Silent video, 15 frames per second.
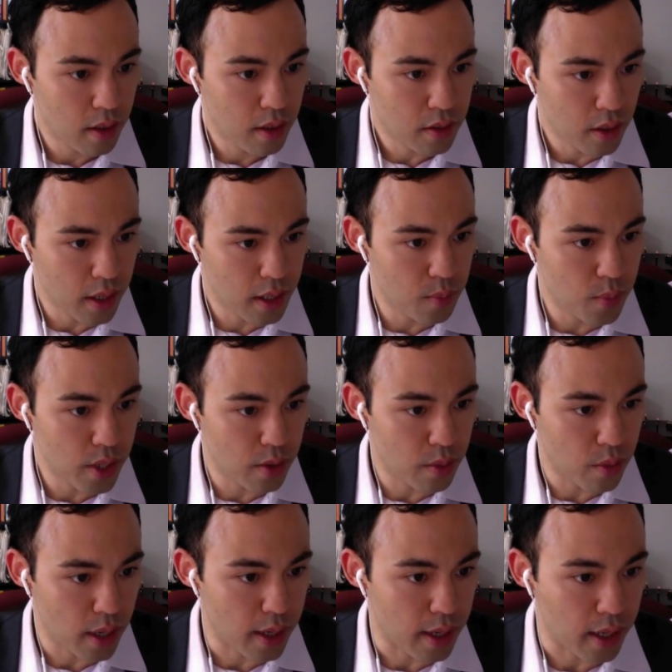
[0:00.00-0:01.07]
A and B are
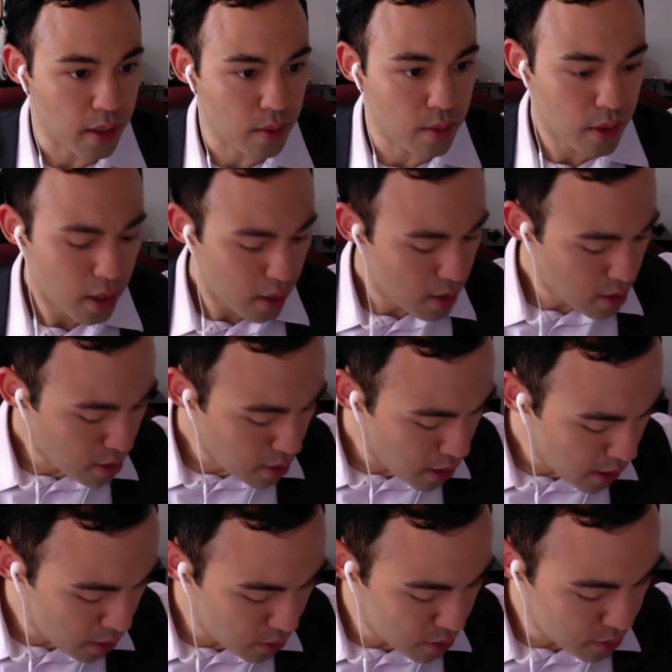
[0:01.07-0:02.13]
right out.
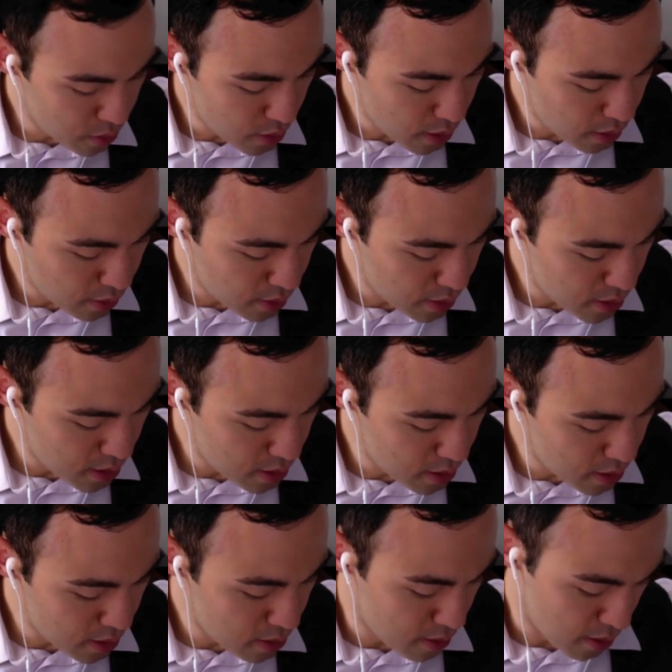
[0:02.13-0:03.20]
Now let's look at C,
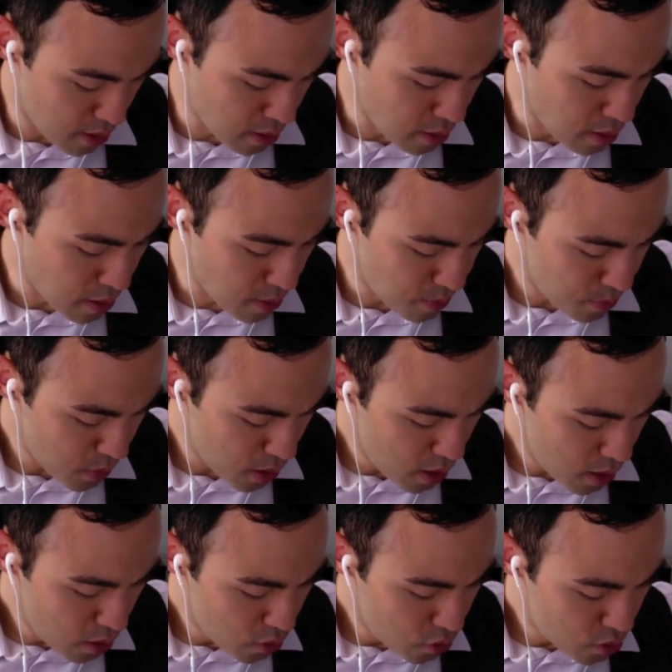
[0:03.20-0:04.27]
D, and E.
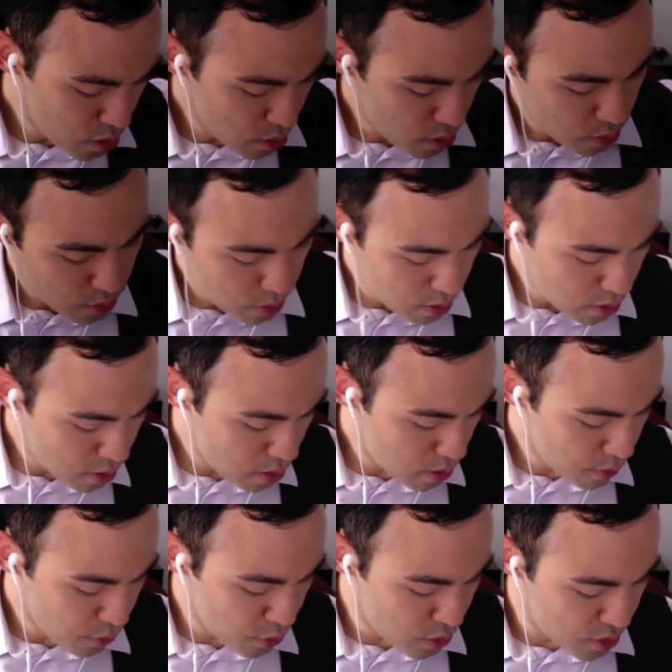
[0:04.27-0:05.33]
So
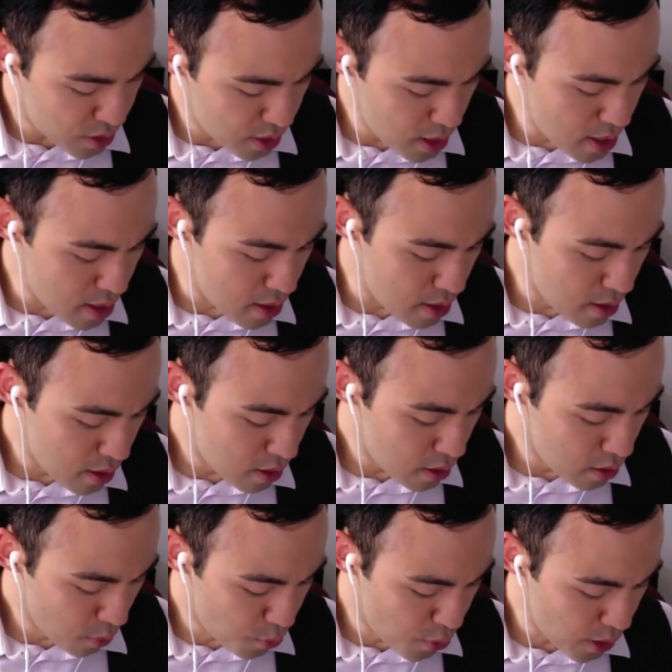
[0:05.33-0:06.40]
for C,
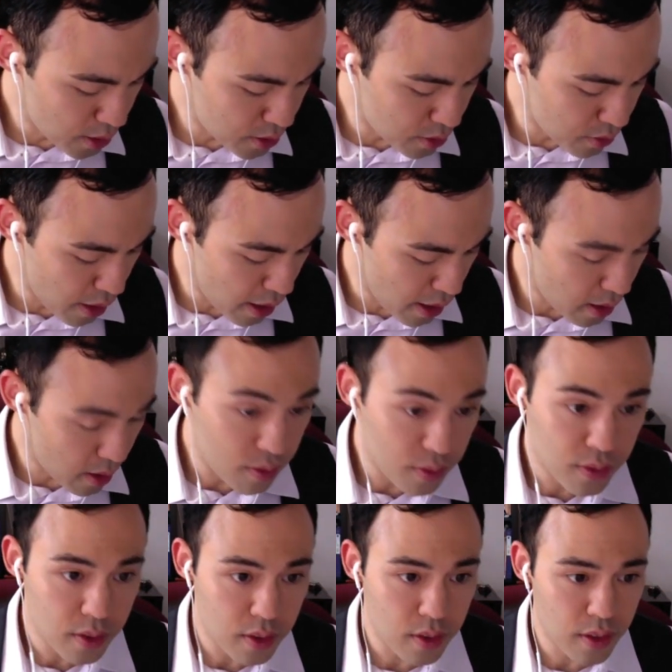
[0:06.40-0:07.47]
the pressure they
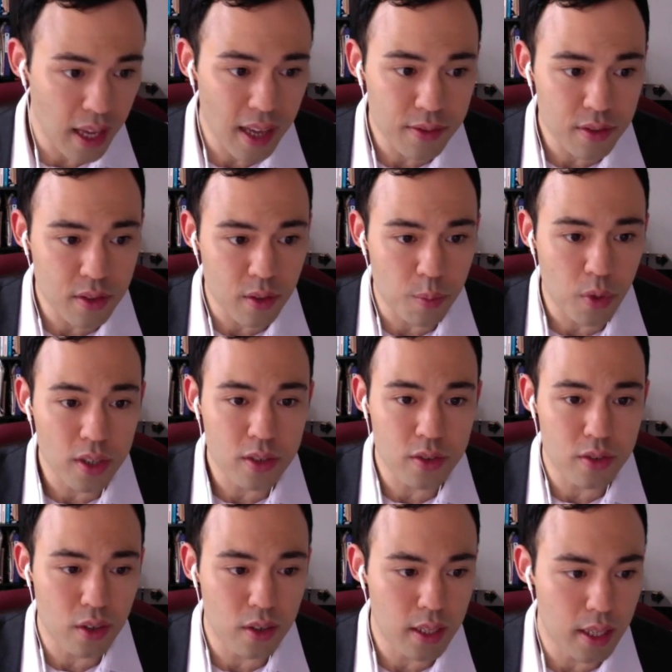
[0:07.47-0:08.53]
have the pressure
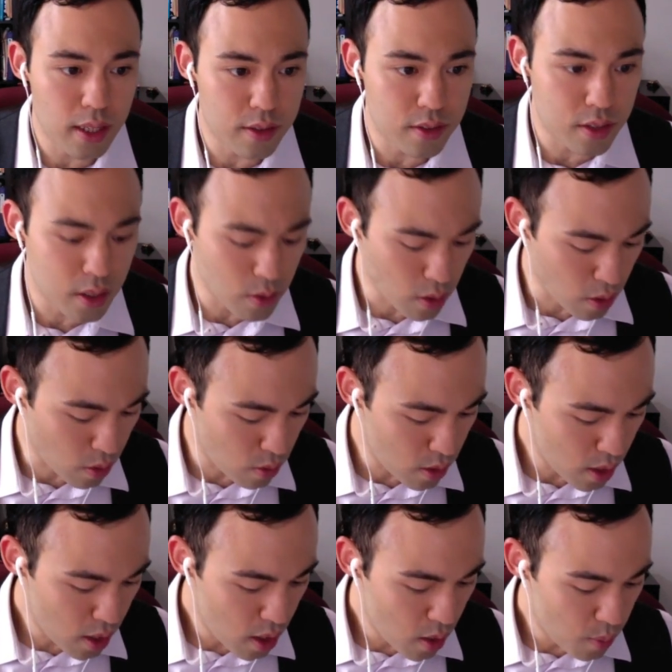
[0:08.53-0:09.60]
starting at 0,
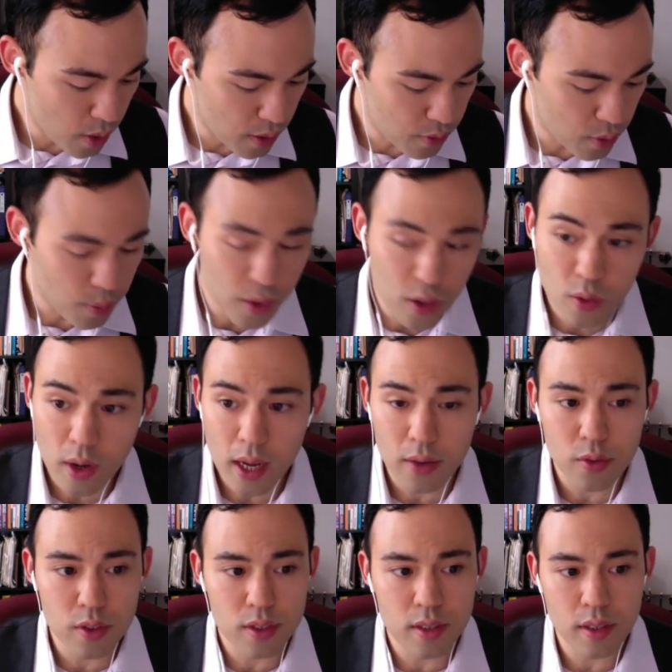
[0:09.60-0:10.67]
but from the graph
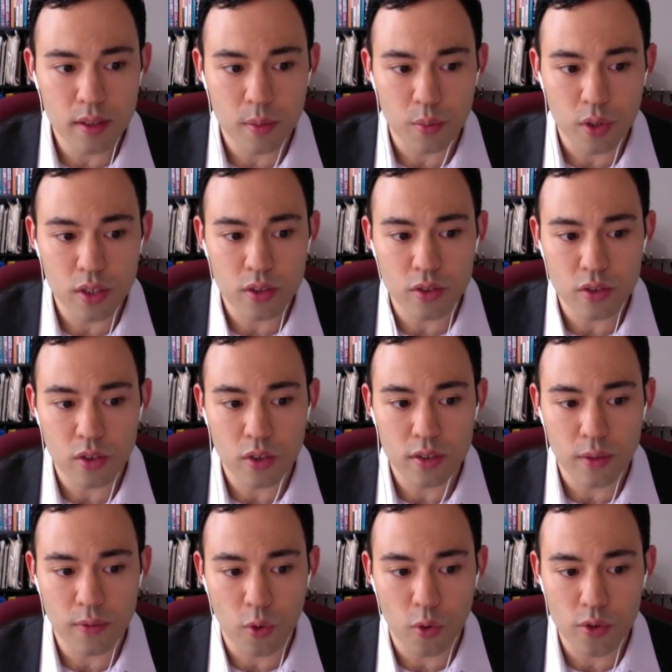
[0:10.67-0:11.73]
we see that the pressure starts
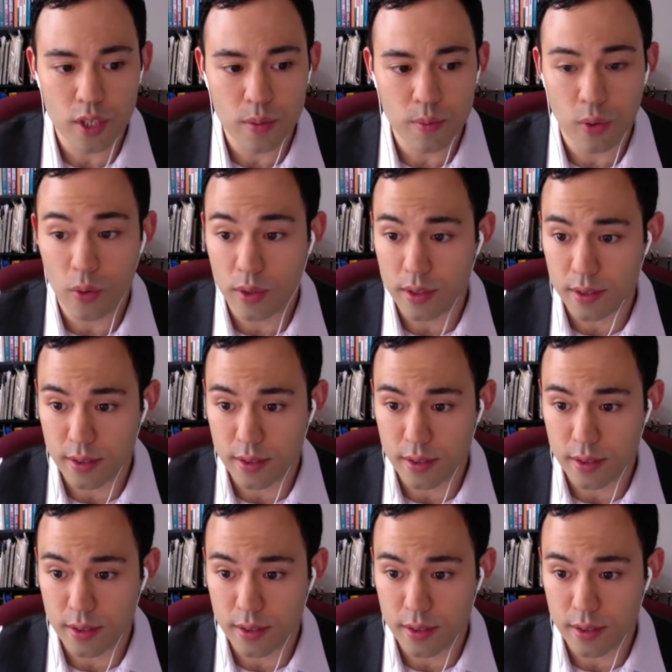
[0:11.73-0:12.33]
at 14.7.